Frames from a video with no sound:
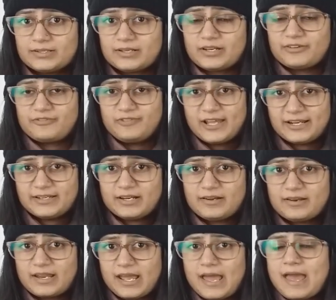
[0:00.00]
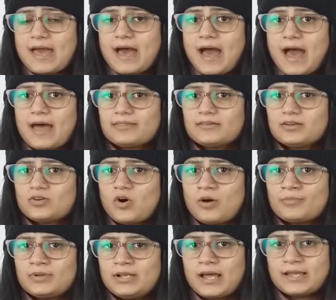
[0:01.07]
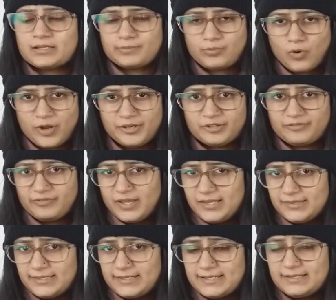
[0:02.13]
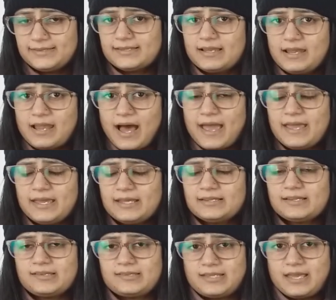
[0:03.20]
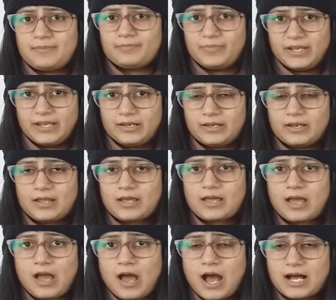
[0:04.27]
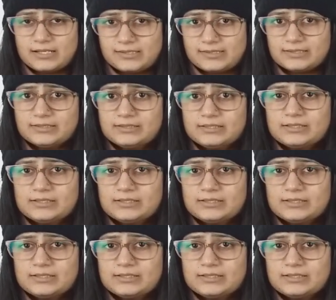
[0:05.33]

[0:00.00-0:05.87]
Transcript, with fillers: the reflected ray and the normal at the point of incidence lie in the same plane. Answer.